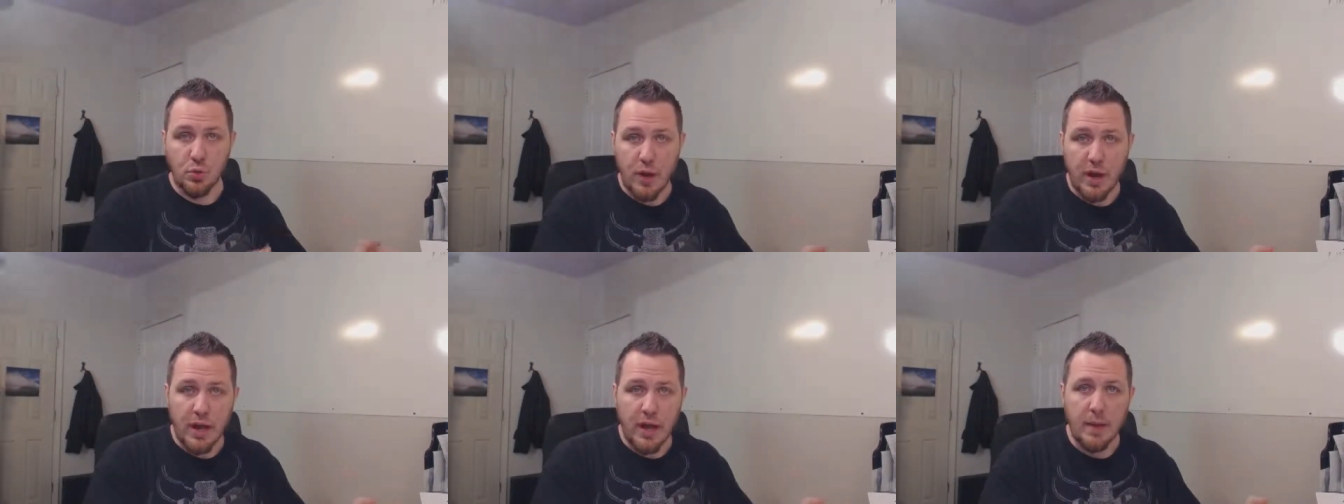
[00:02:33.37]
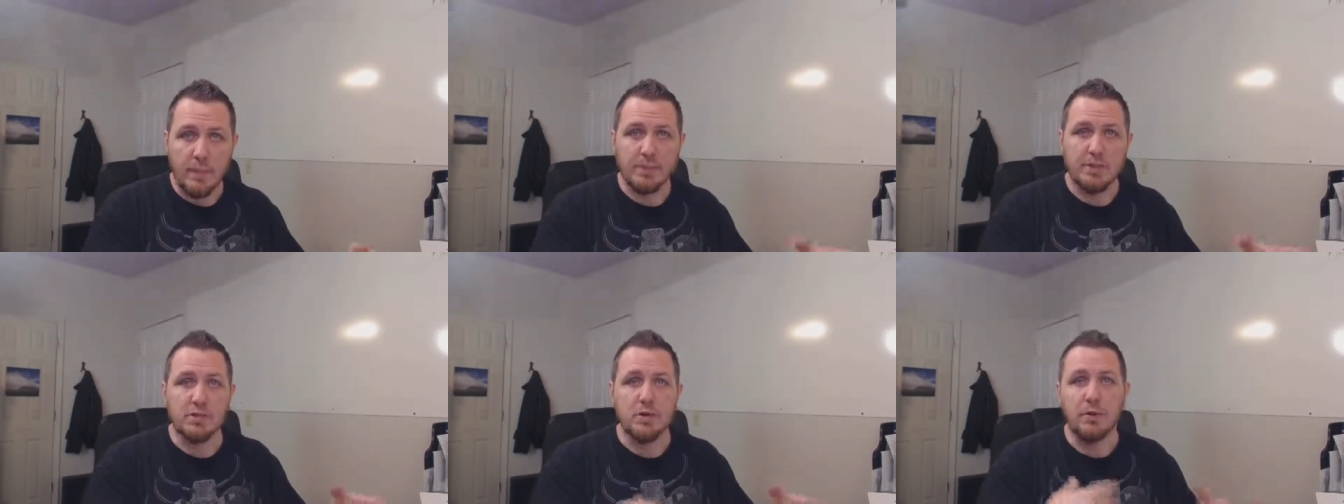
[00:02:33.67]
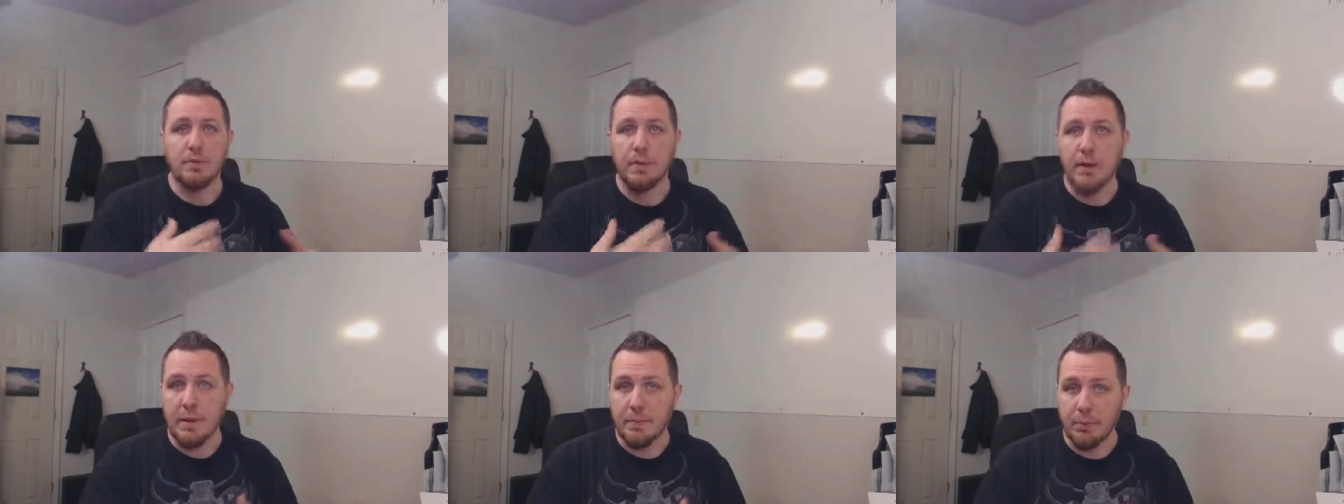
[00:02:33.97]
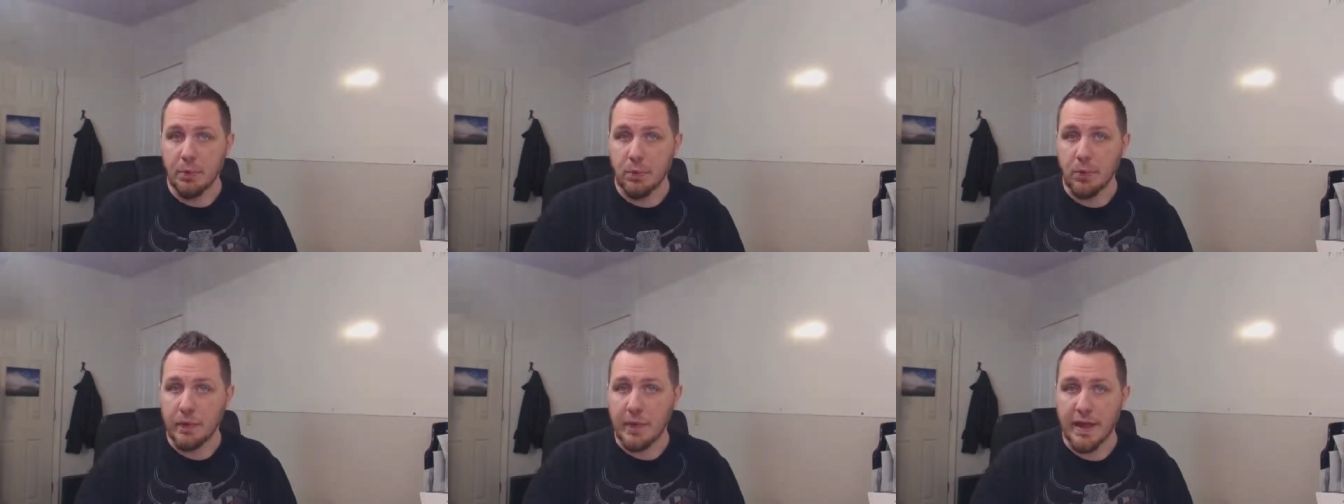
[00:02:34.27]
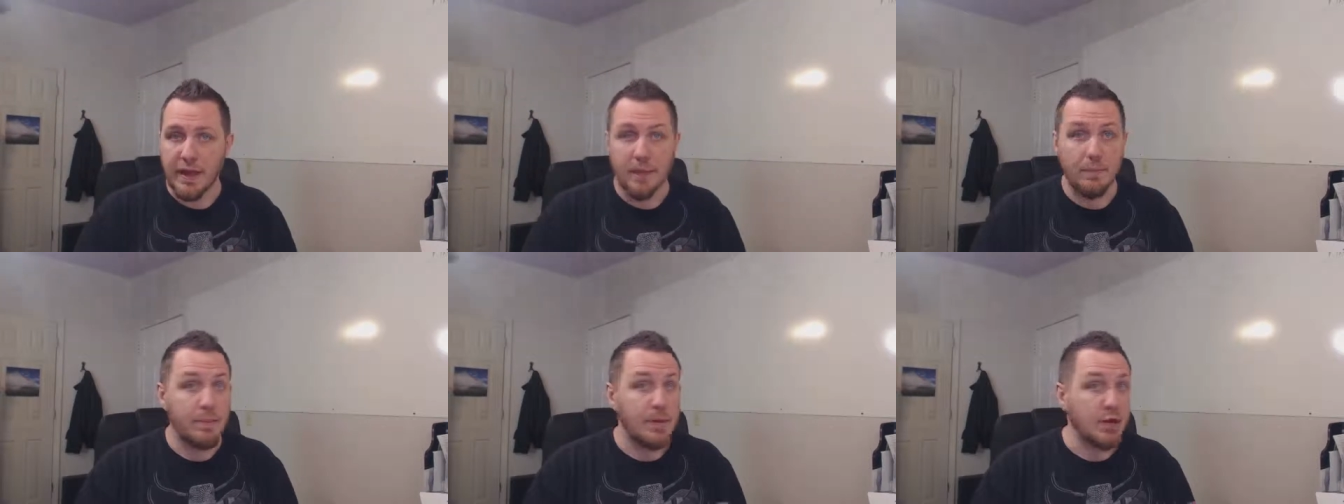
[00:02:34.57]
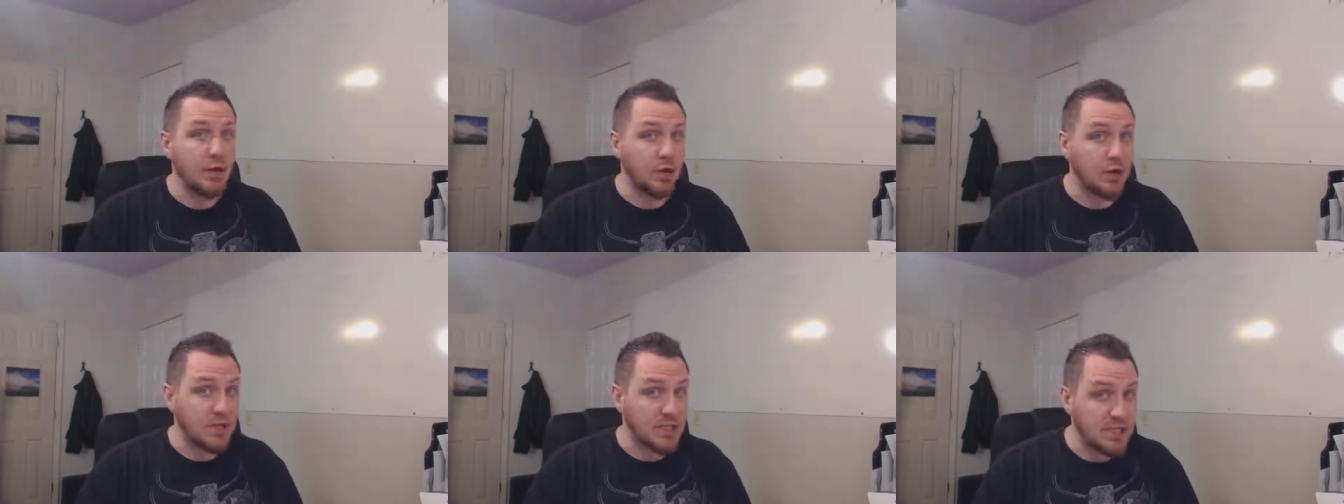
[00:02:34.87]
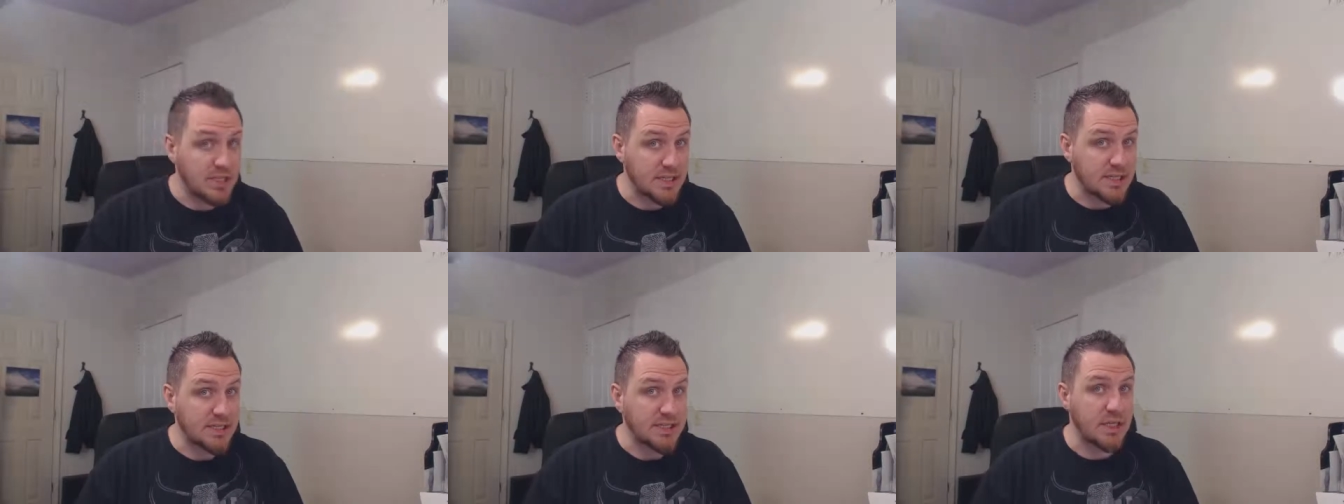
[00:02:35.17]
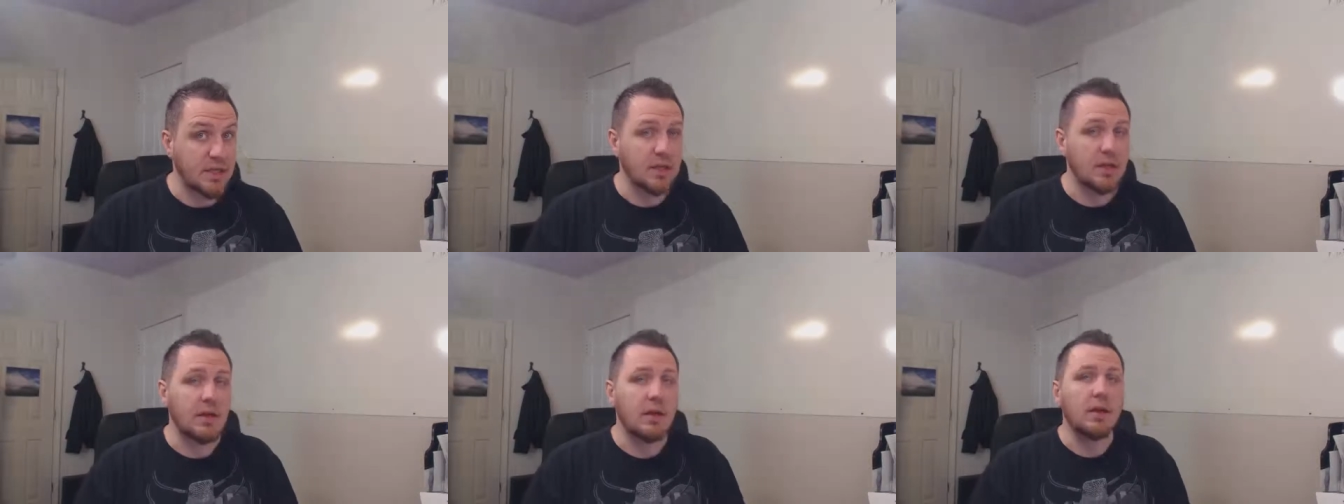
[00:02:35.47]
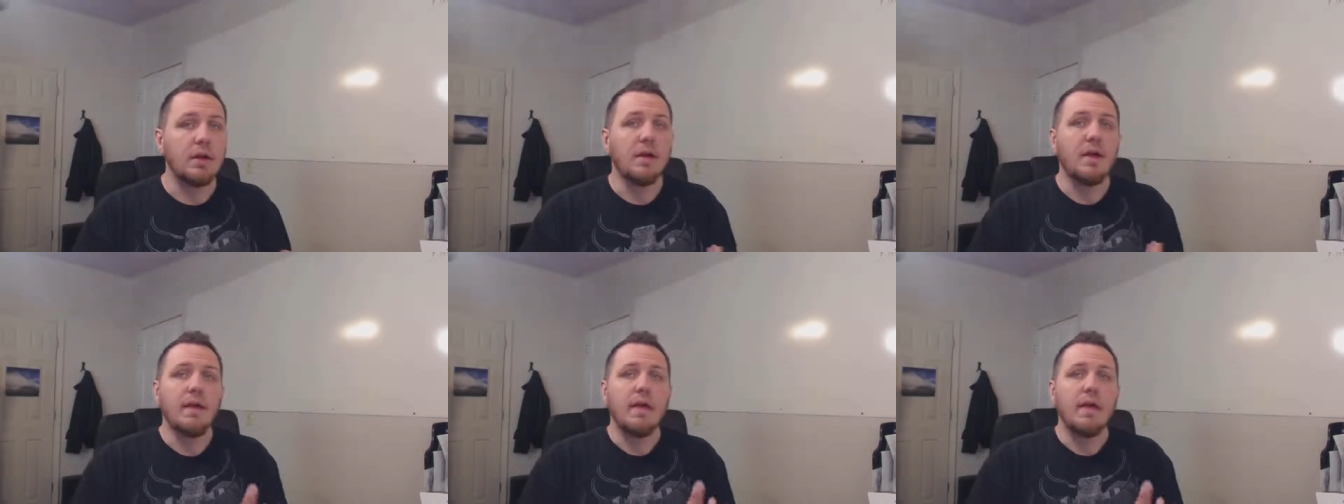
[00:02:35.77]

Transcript: reps or people that can be your assistant